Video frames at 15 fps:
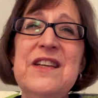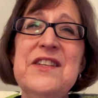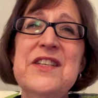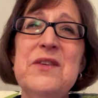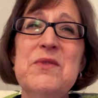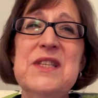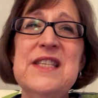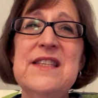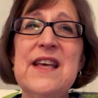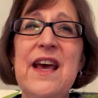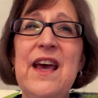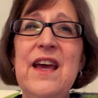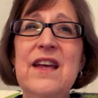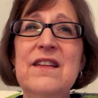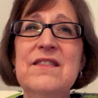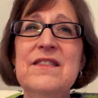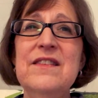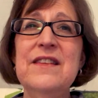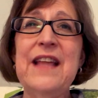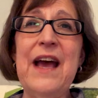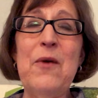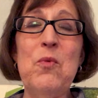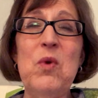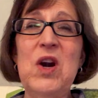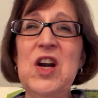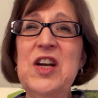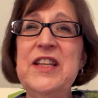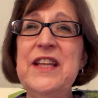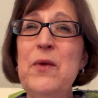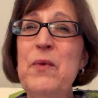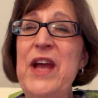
she would say that word that